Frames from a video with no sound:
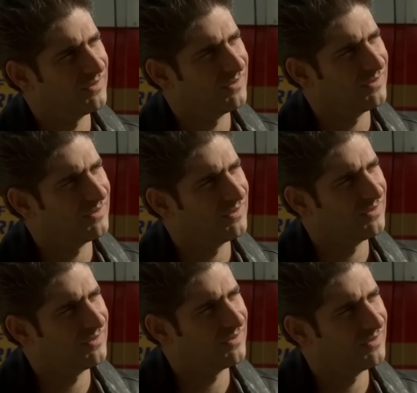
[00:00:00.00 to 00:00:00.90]
on what he calls
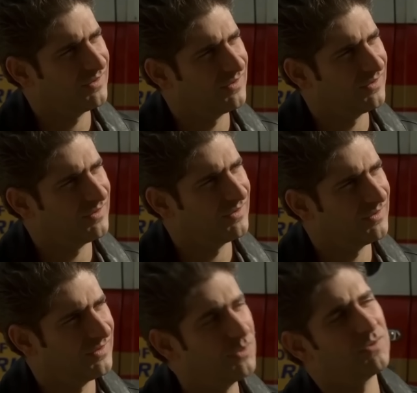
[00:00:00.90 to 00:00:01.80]
out though,
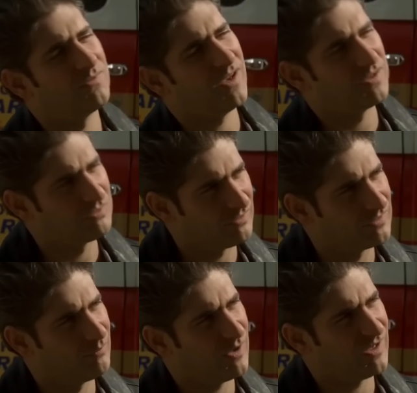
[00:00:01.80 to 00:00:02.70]
Meadow is wearing three
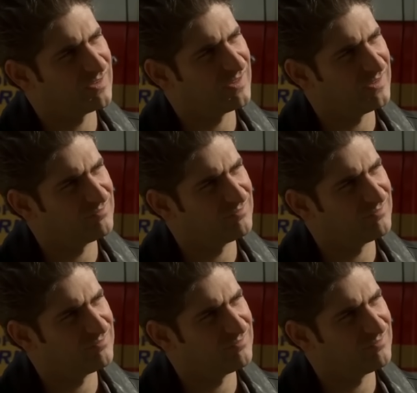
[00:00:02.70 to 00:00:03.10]
different pieces of